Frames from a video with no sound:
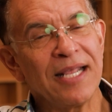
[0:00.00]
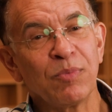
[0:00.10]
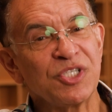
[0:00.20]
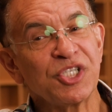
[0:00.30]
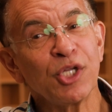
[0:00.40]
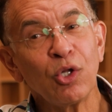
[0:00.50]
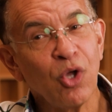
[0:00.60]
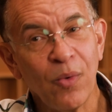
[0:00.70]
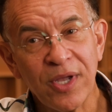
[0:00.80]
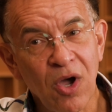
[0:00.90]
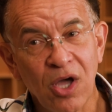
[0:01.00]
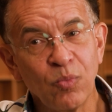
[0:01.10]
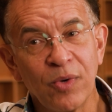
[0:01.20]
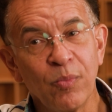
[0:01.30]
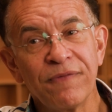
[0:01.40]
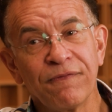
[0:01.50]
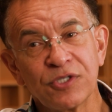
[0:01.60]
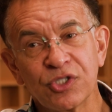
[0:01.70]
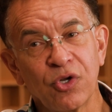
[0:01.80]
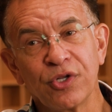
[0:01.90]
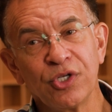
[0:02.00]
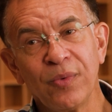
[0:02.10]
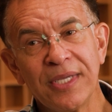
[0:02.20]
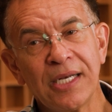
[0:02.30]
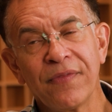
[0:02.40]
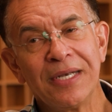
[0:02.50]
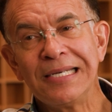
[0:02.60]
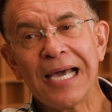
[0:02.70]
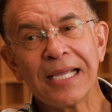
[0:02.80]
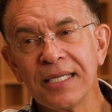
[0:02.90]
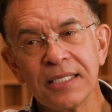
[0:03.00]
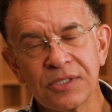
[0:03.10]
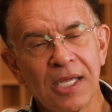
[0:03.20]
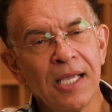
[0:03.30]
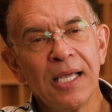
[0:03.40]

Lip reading: It was still going on when we first started doing it in the 90s.